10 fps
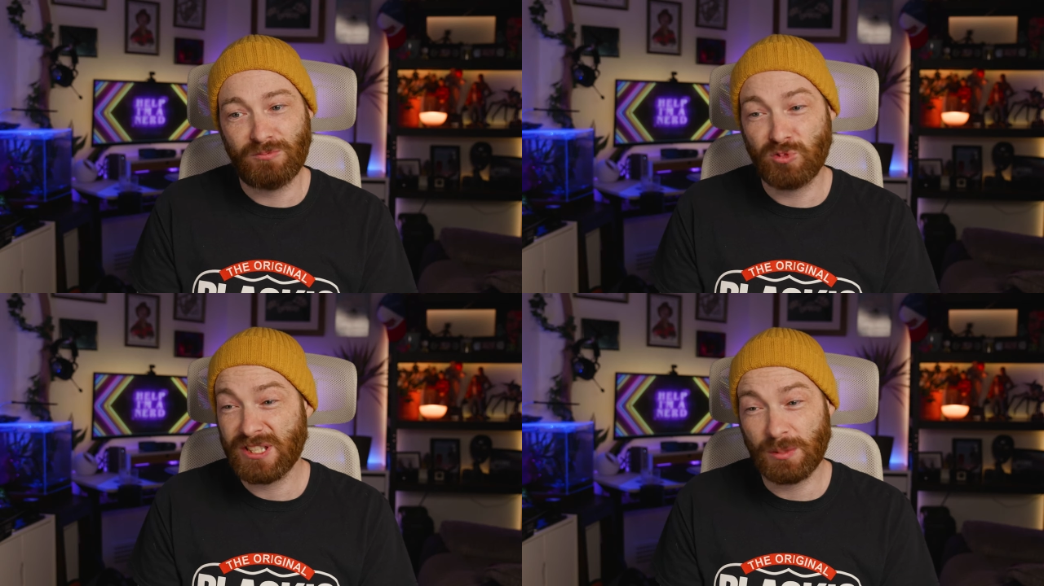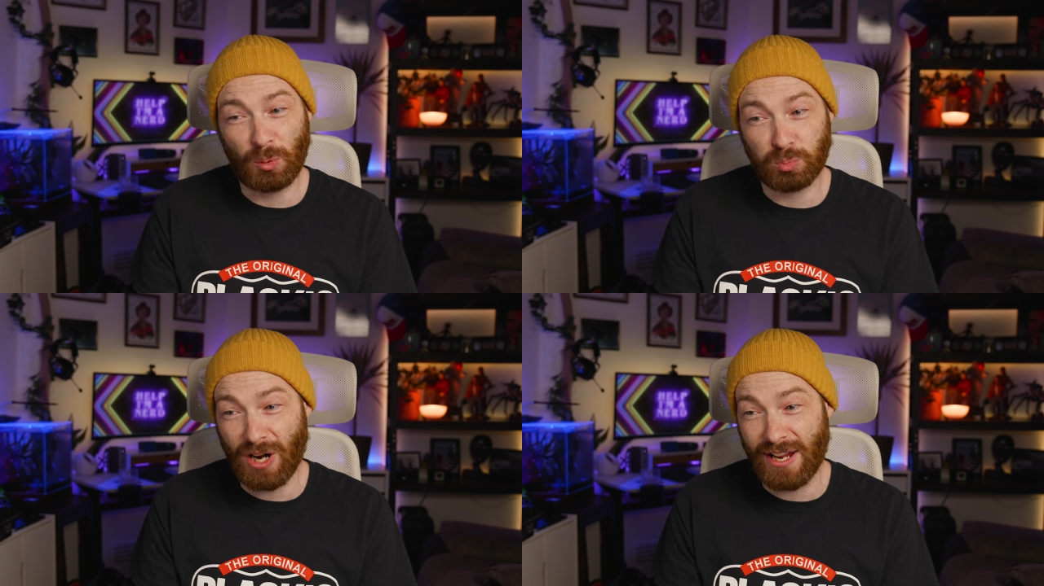
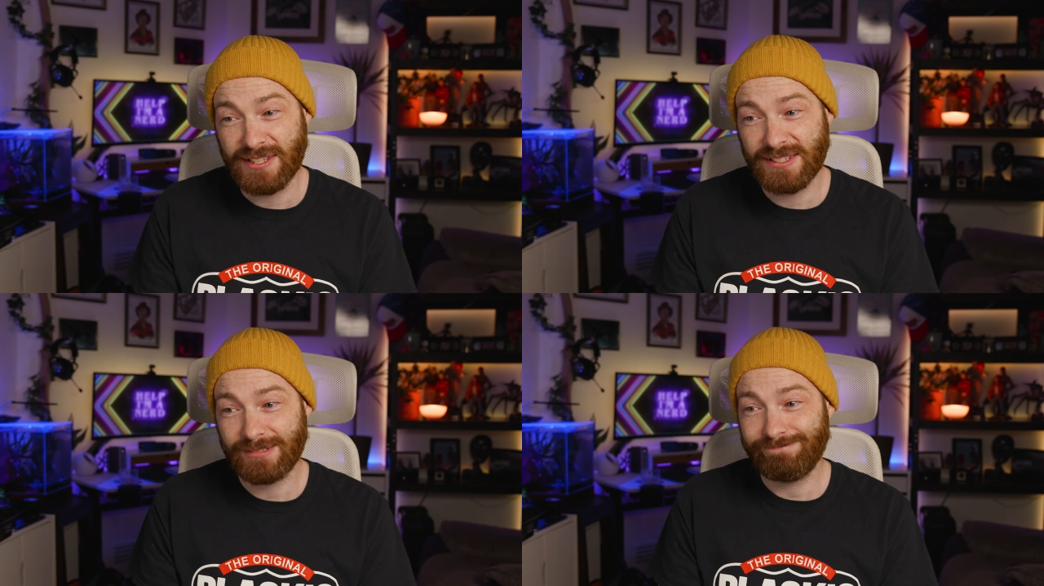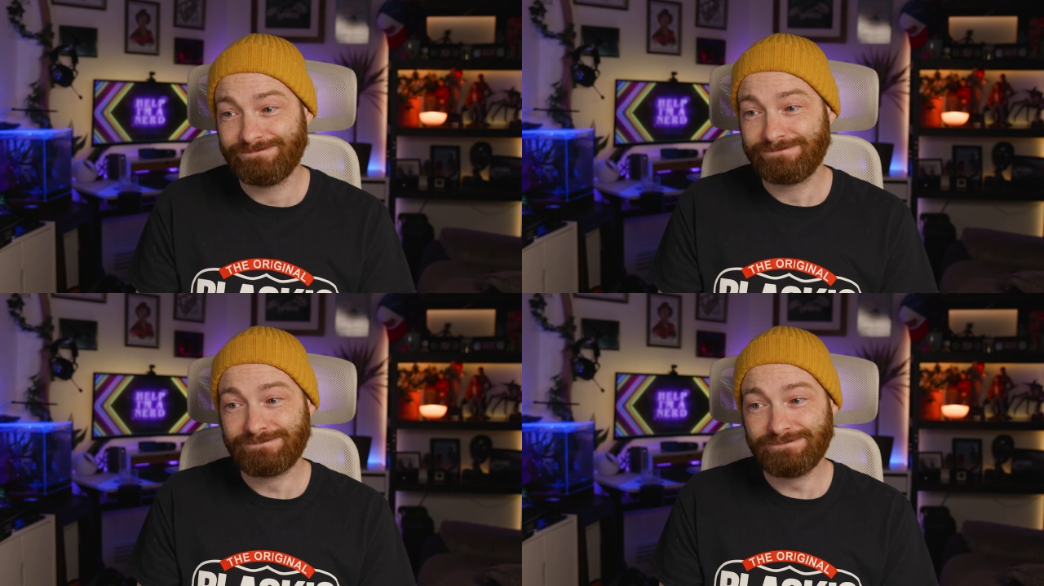Reasonable price.
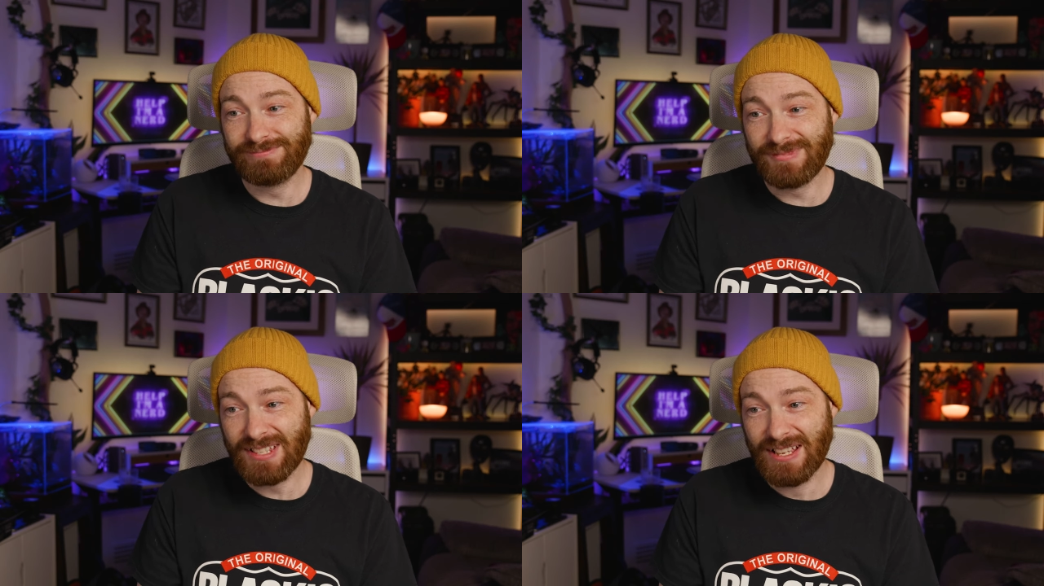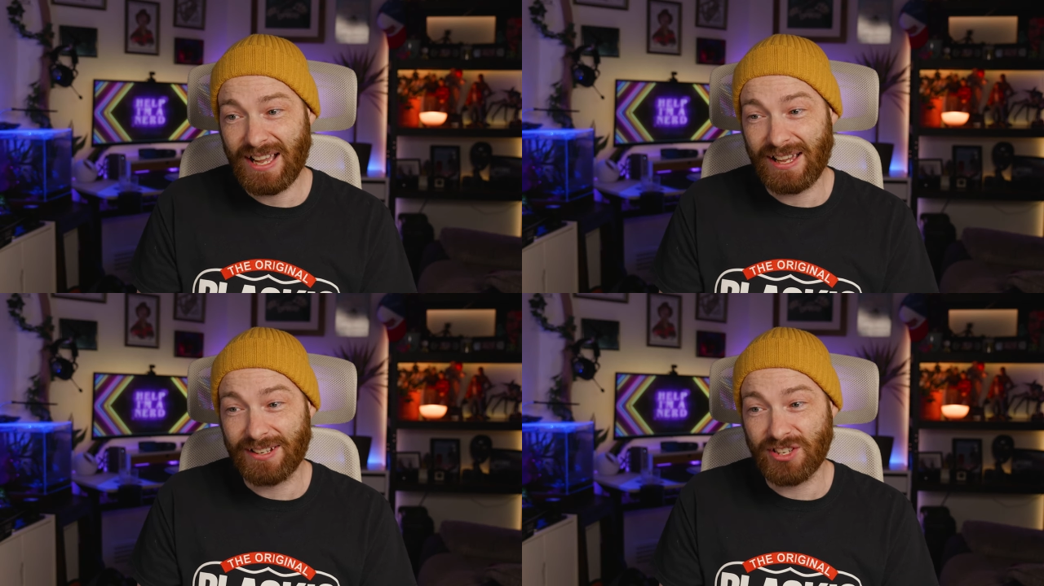
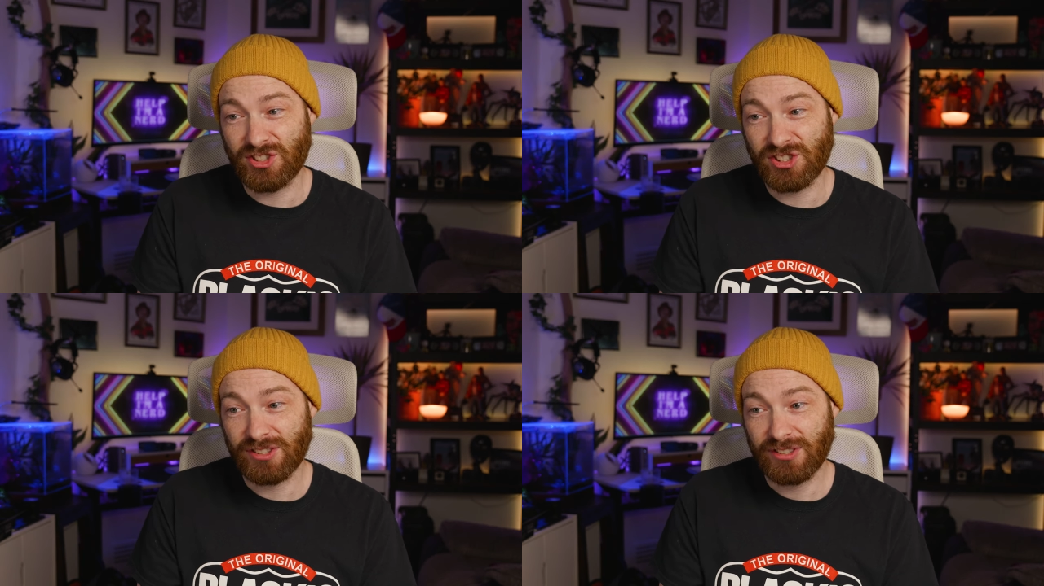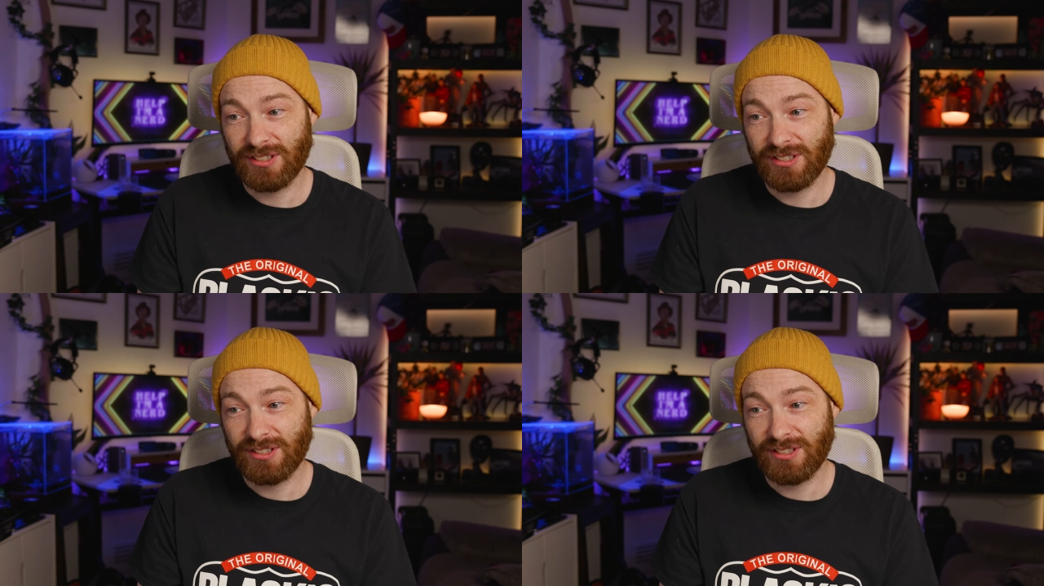And